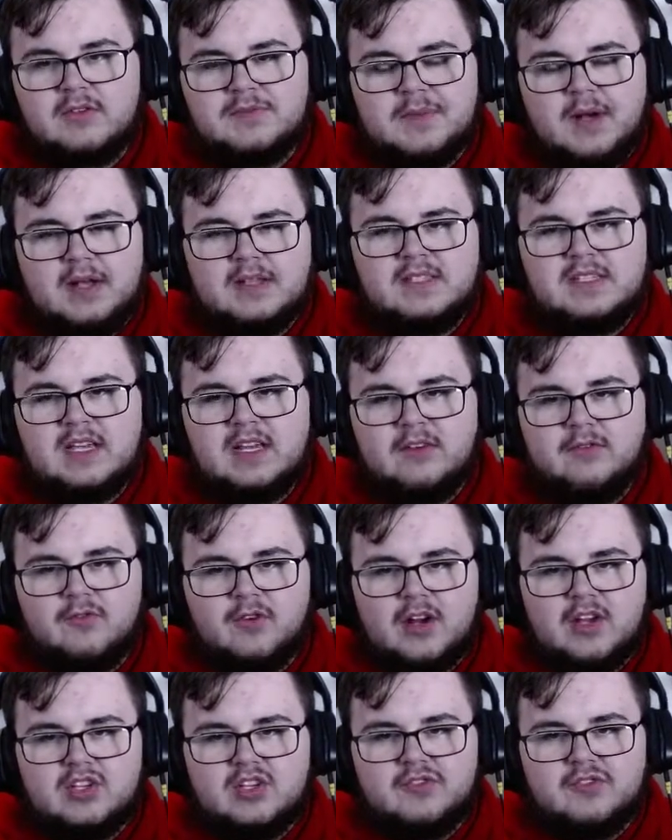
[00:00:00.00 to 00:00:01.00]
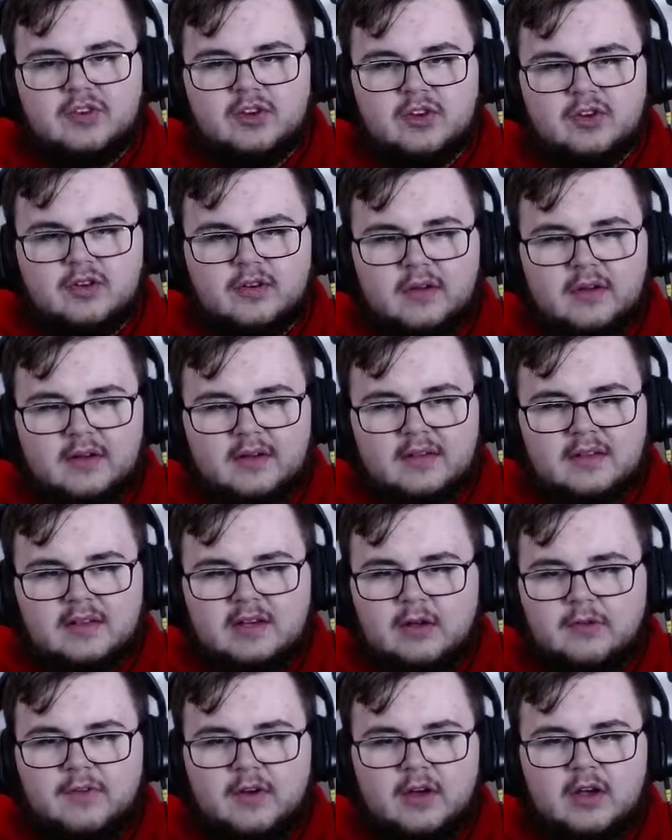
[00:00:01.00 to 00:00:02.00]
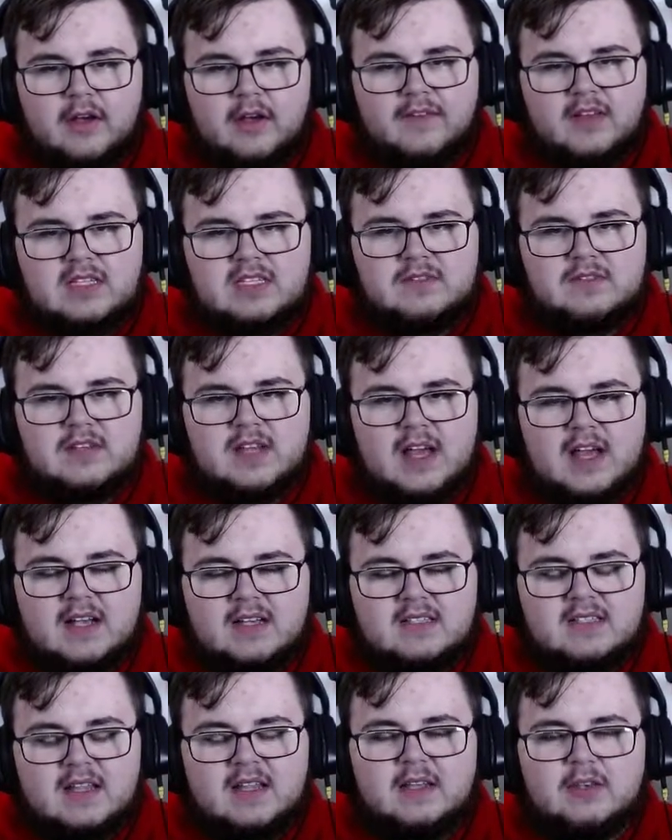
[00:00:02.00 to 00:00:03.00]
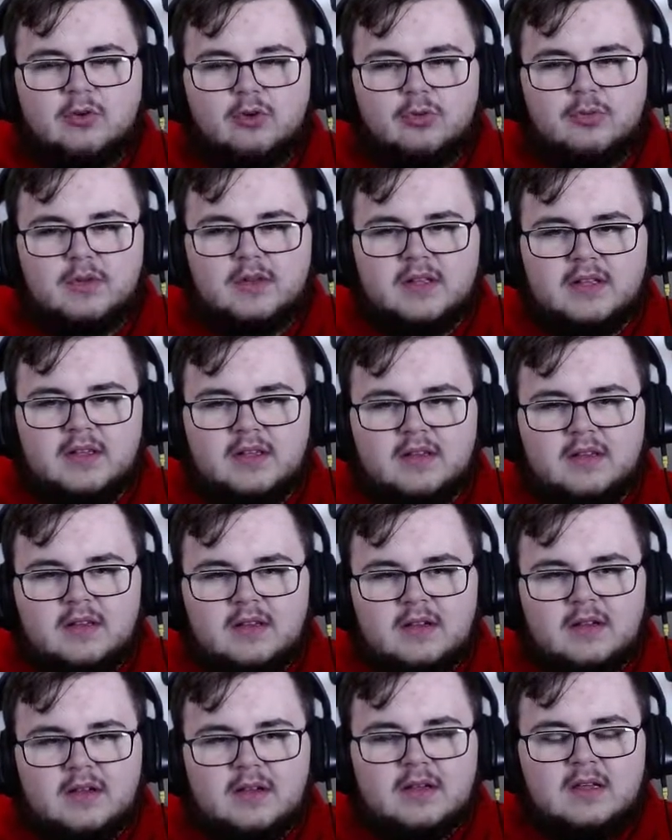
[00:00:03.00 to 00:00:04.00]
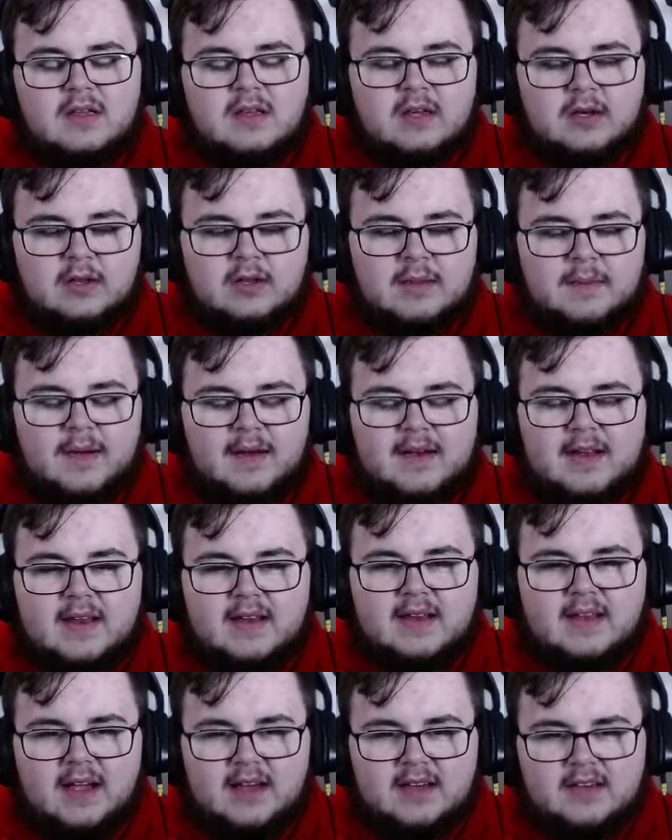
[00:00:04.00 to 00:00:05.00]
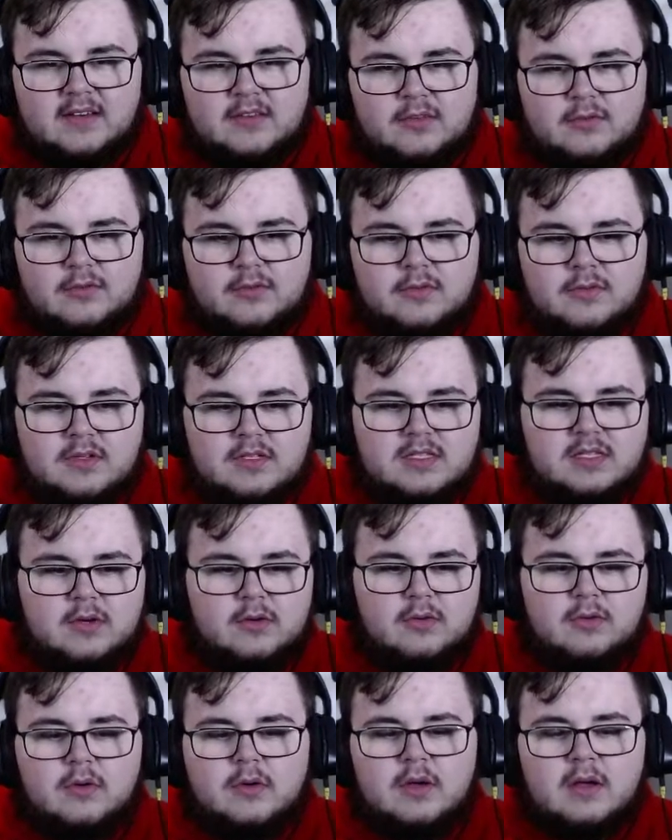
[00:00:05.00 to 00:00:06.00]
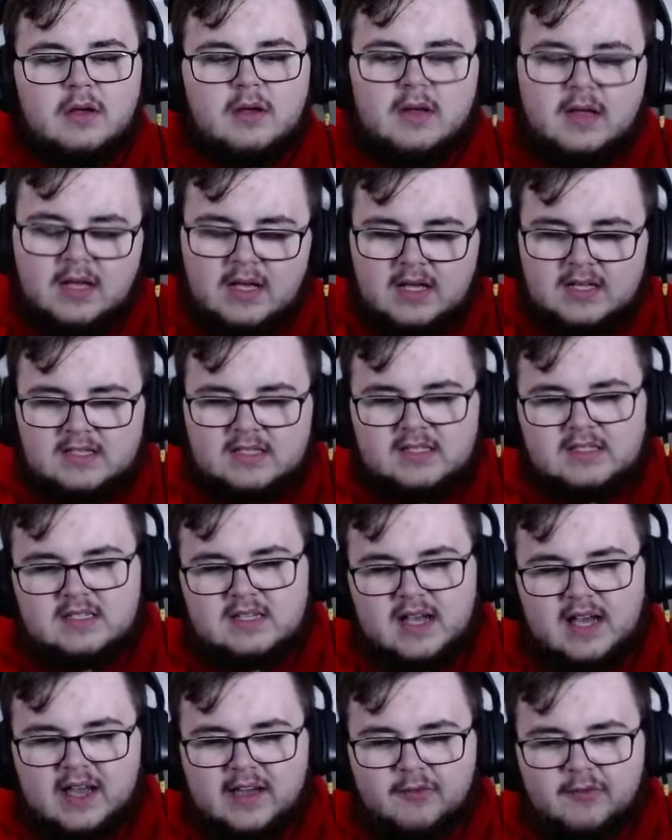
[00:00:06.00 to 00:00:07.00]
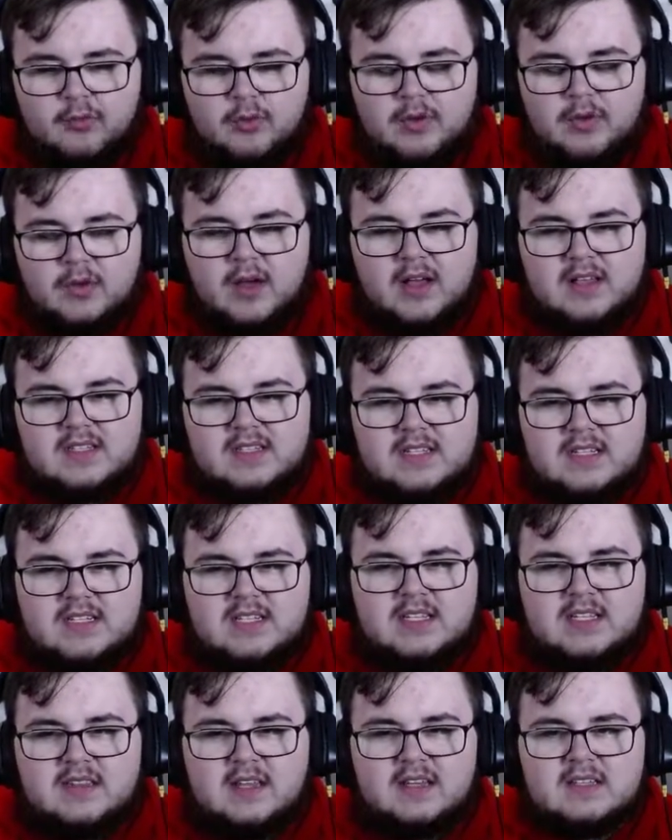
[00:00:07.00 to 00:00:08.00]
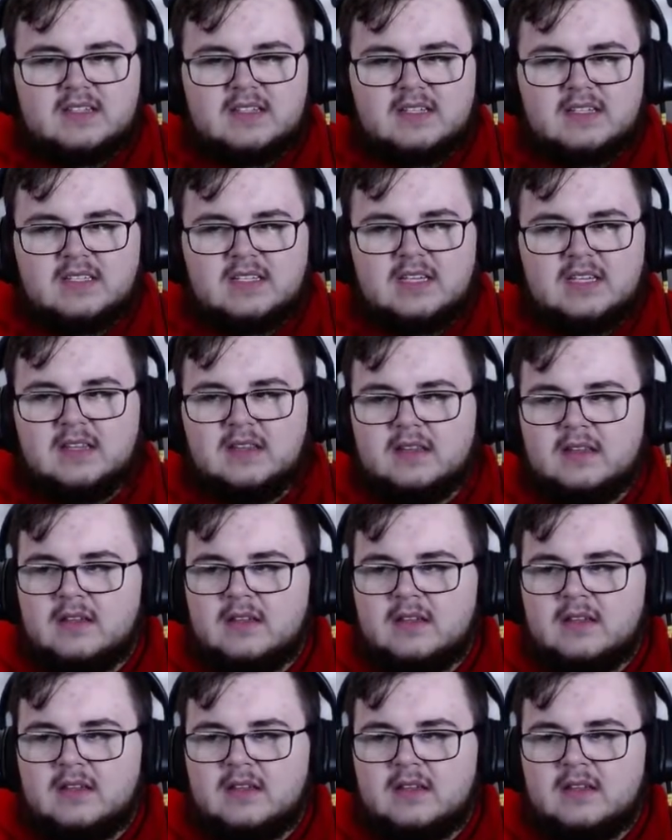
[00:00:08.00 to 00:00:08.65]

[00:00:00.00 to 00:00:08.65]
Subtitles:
mons in range of your, very offensive attacks that normally, they might not die to. So, since I have Wheel at 16th out of 16th,